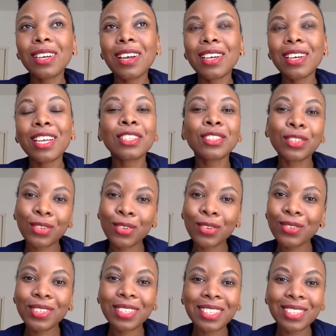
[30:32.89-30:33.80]
uh,
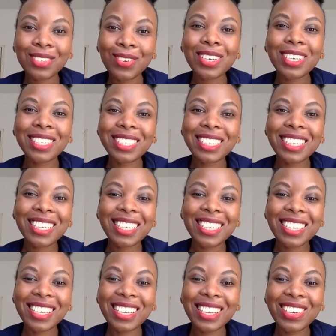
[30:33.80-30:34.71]
excuses,
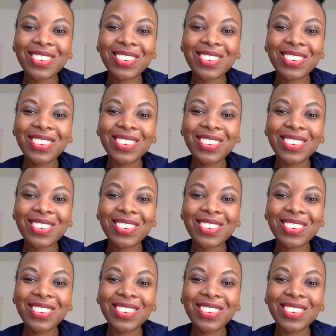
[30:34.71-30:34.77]
honestly,